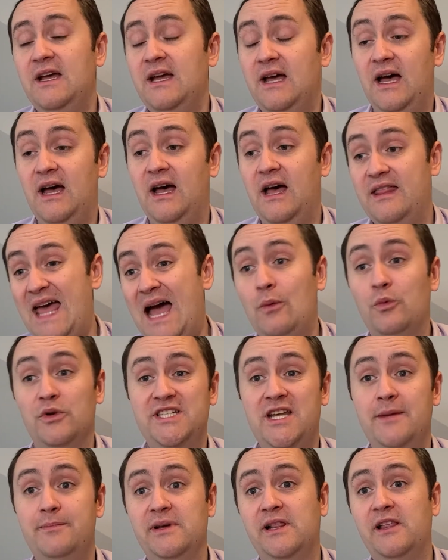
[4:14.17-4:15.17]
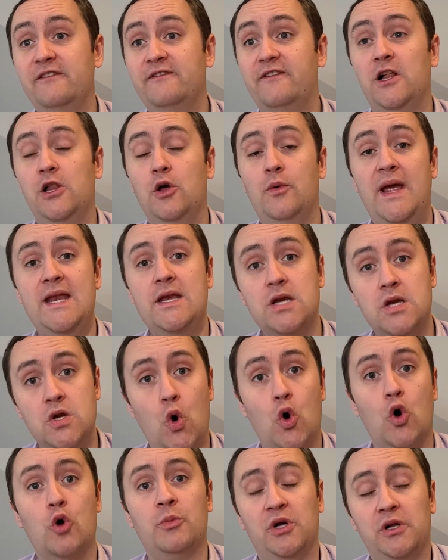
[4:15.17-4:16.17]
that will typically follow a
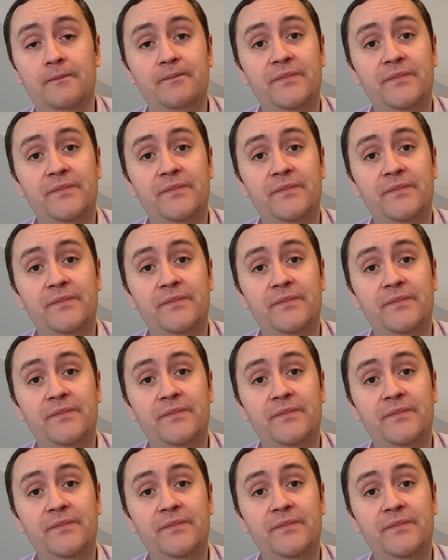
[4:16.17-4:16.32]
normal